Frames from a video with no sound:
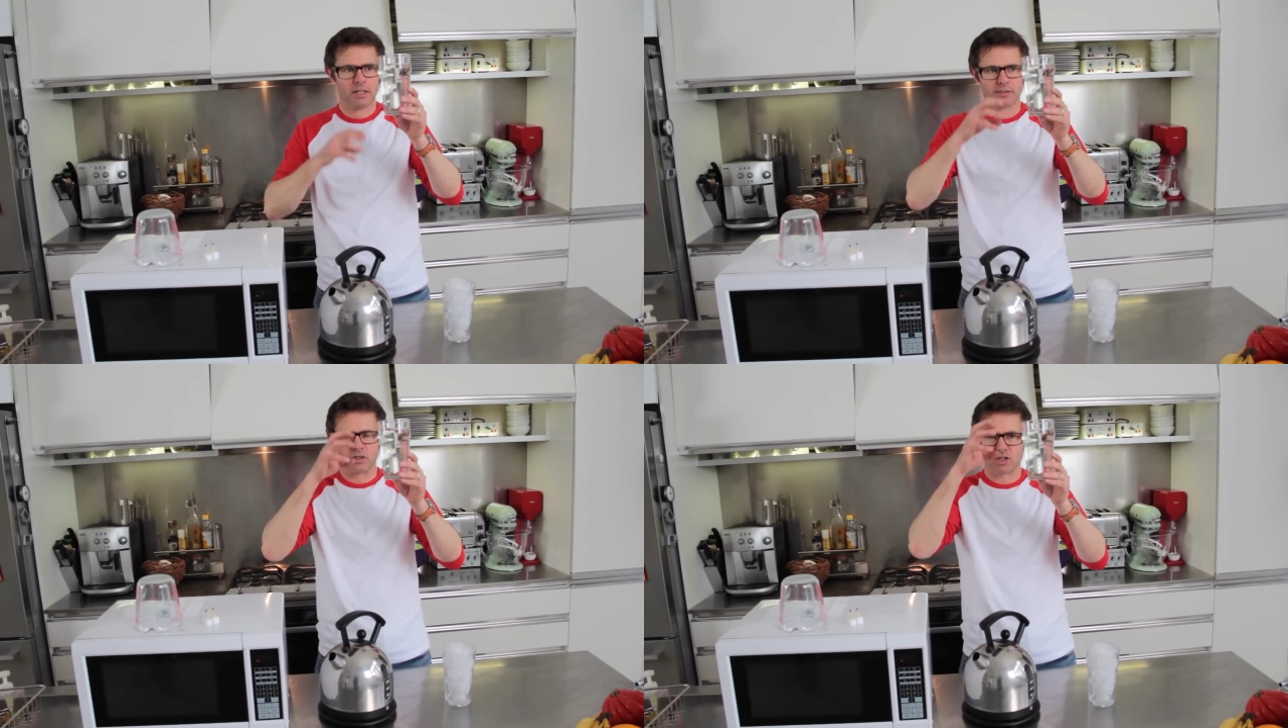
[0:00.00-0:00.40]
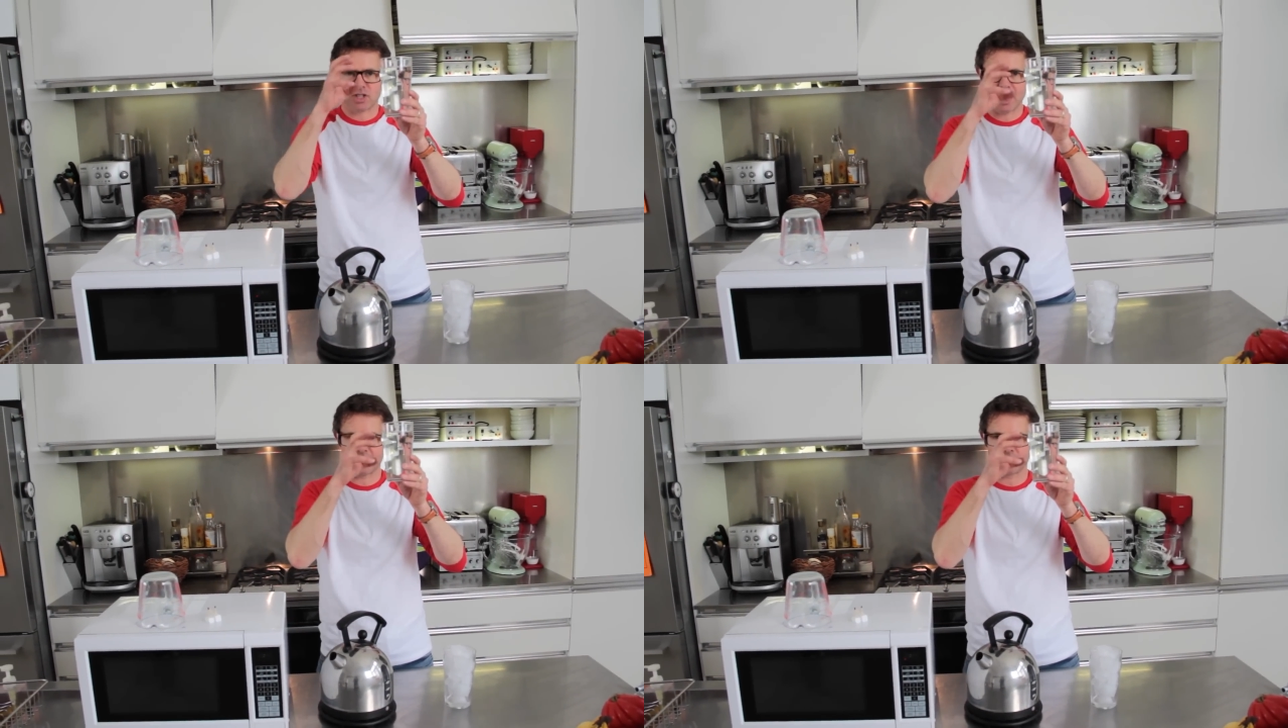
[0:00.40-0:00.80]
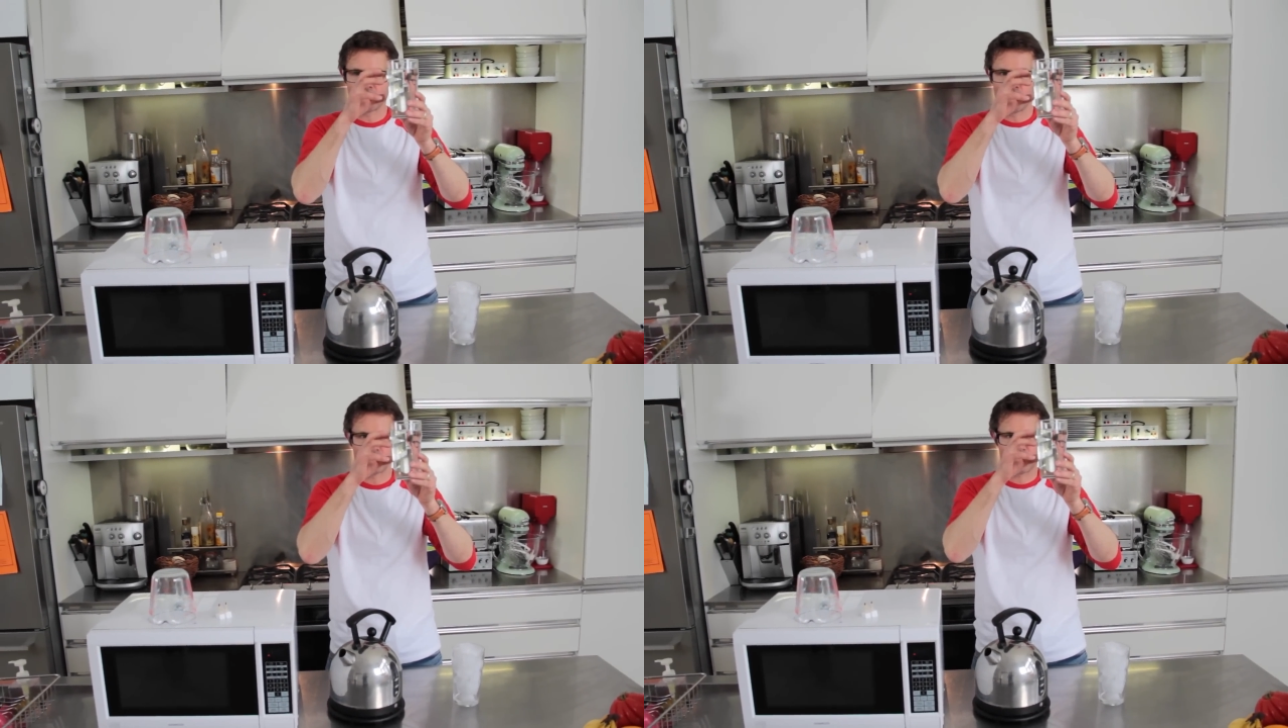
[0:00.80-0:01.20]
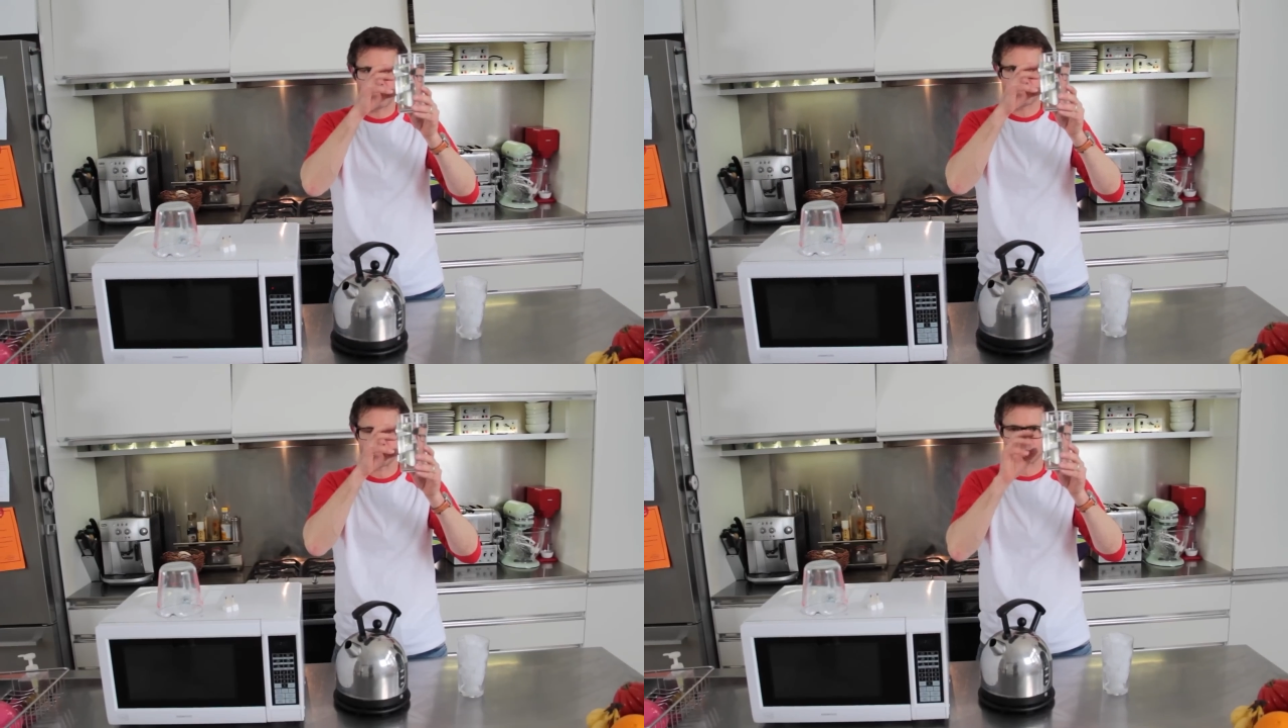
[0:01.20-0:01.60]
So you take some
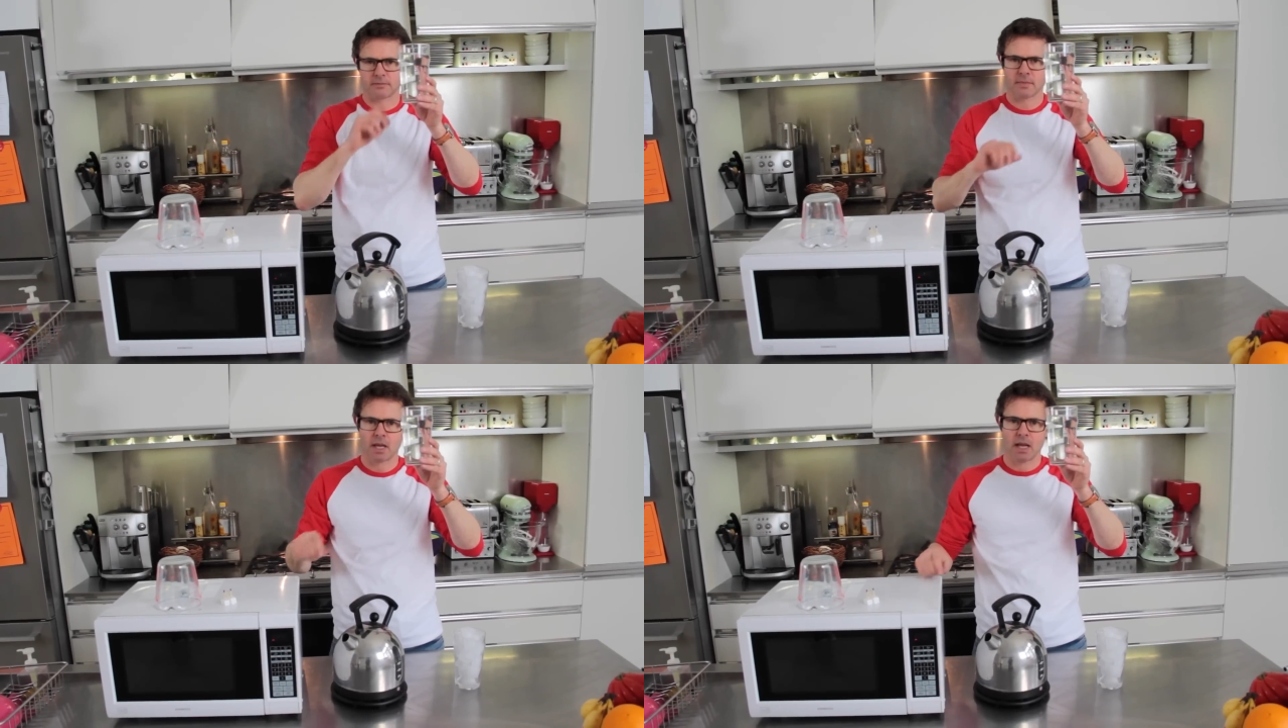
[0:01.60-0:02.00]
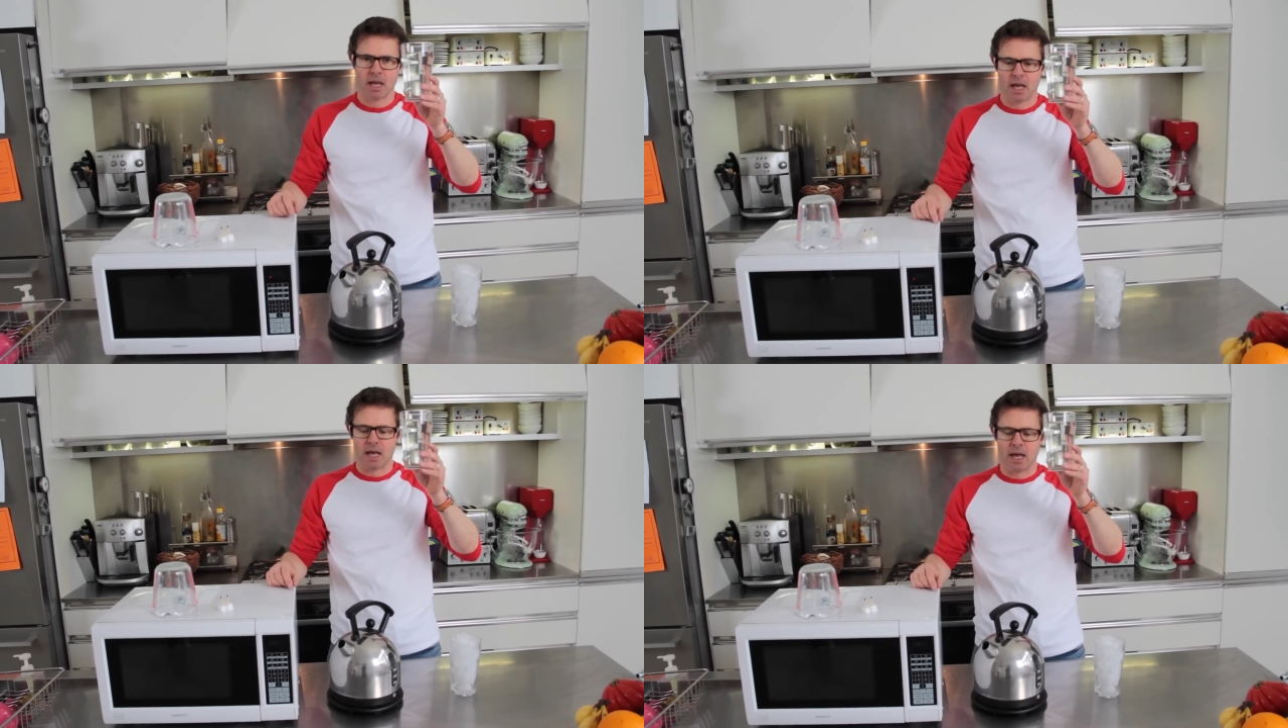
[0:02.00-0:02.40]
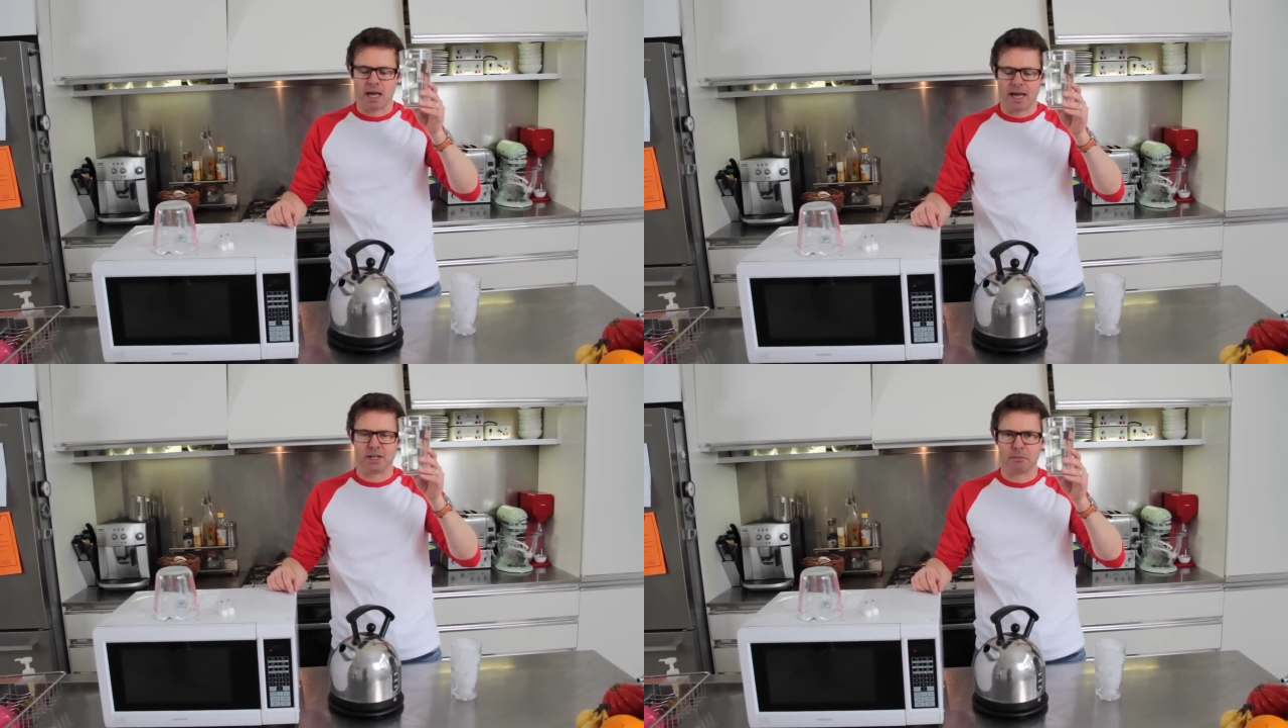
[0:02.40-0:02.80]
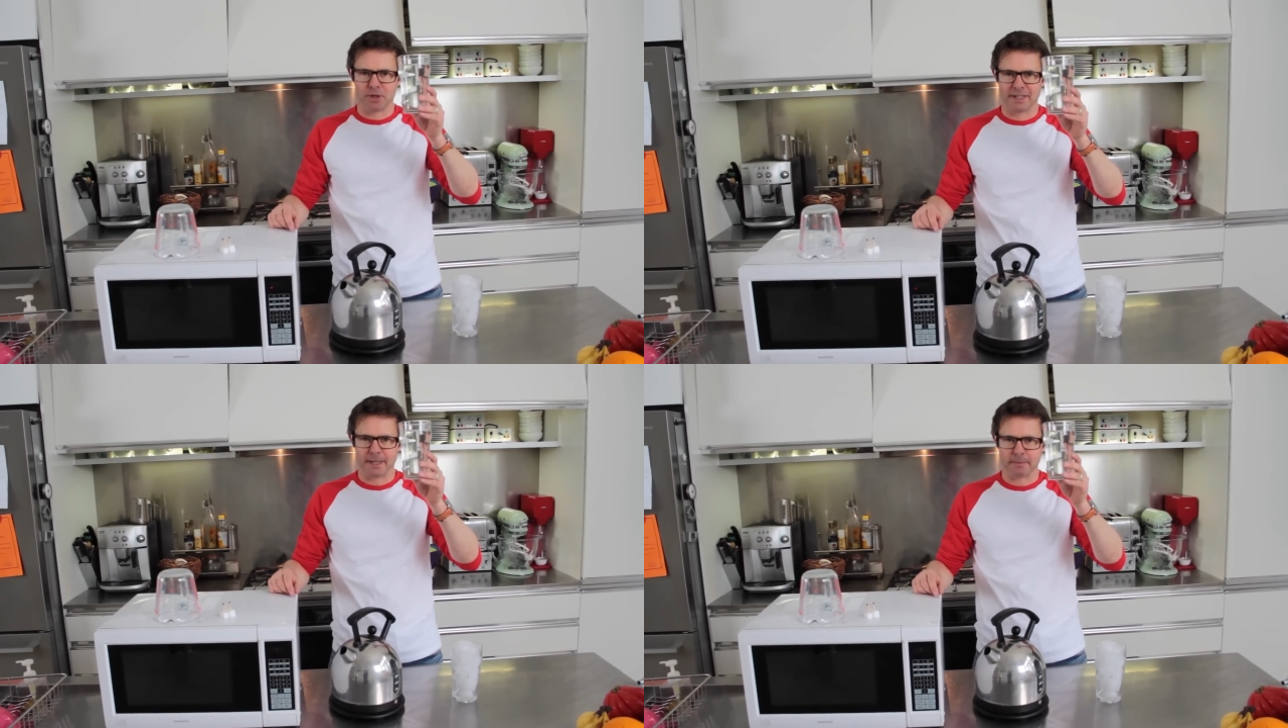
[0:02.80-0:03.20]
water and you
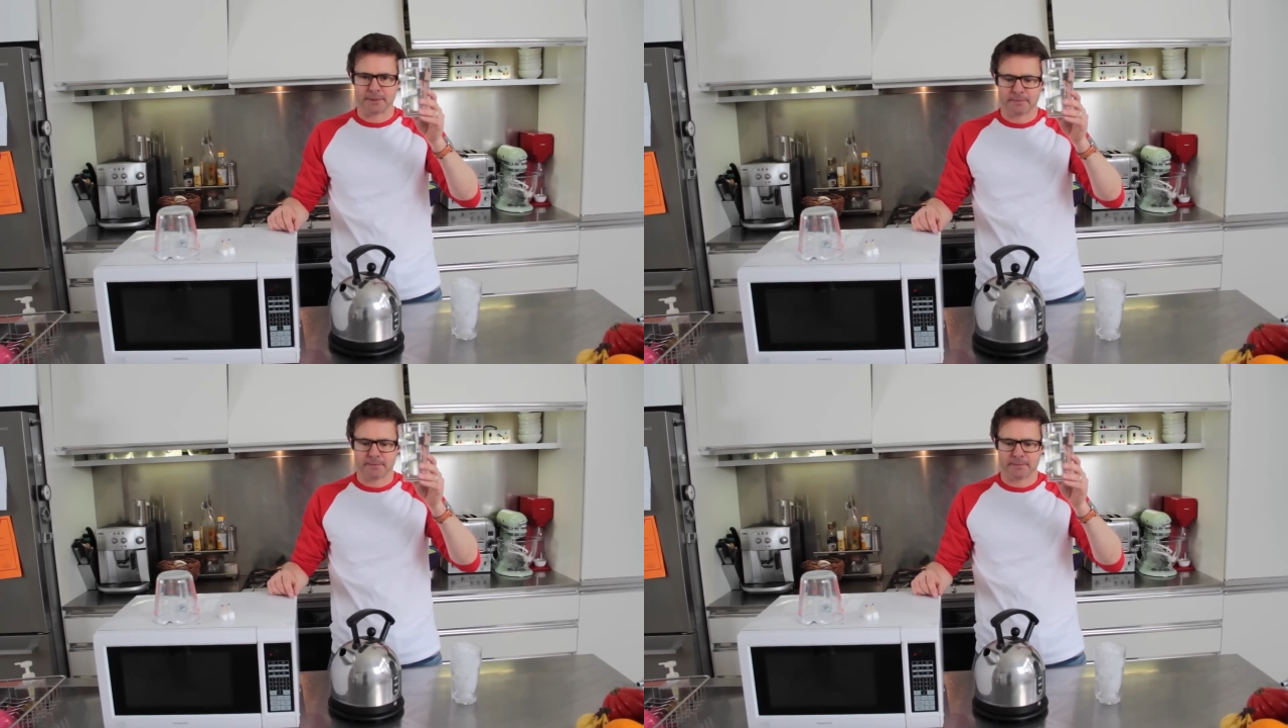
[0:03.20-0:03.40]
boil it up.